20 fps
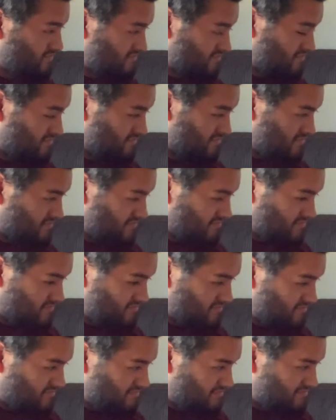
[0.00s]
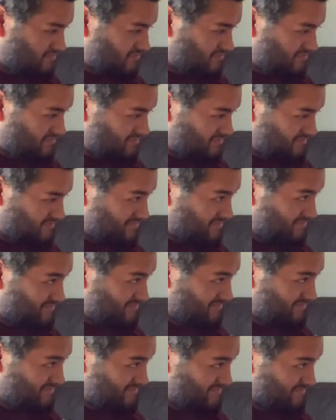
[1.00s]

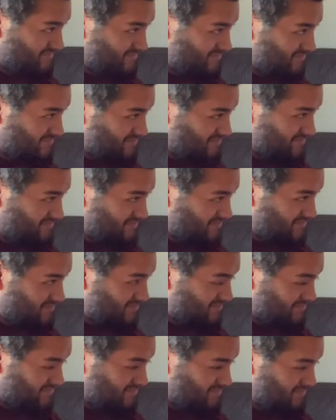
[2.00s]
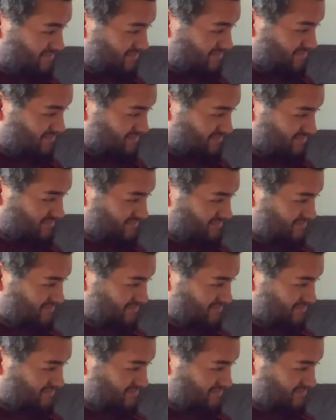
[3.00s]
The person shown says nothing.